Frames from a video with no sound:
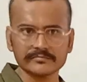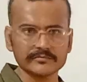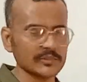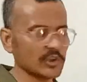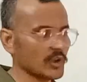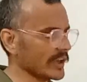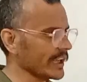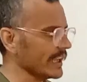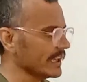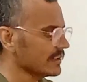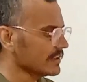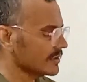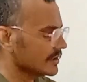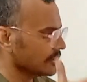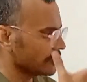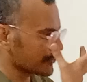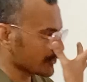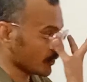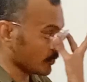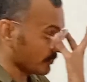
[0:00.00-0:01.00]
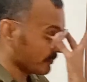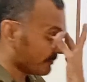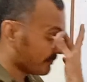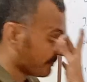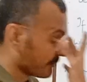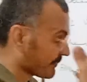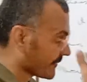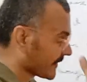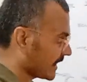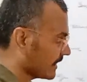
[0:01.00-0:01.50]
Okay, so
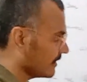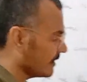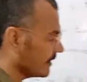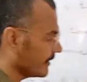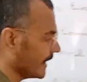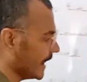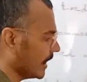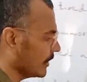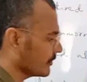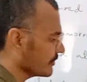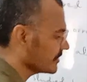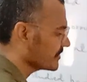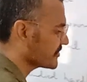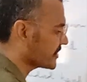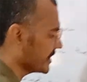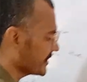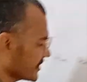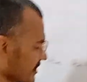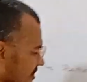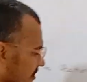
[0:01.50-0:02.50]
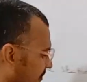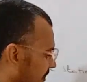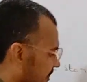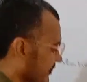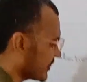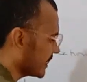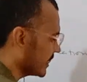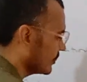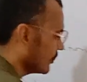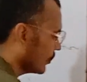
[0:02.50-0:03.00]
now sentence number
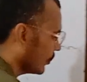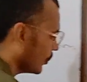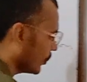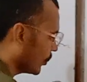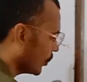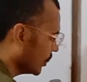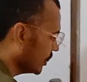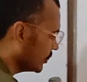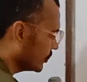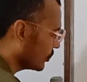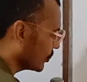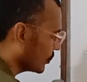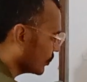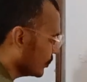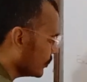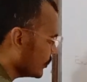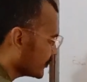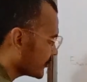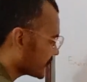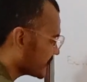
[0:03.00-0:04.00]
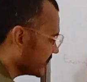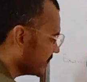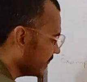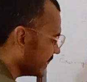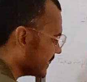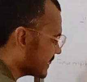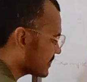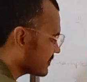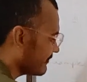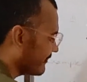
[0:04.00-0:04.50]
3. Although
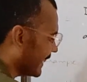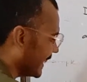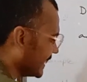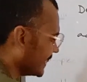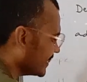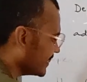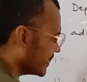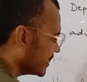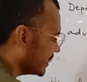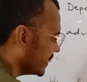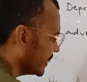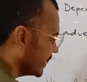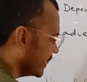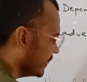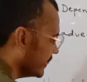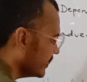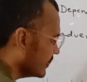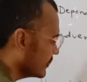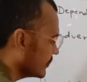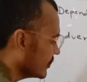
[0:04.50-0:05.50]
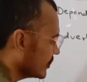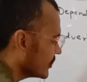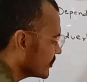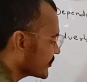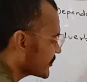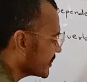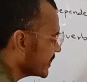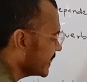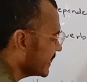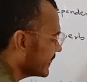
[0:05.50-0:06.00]
she is wealthy,
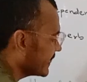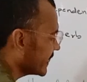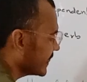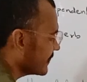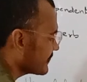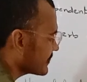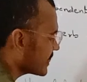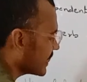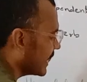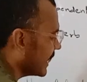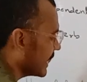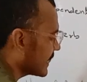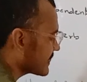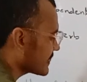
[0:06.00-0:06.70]
she lives a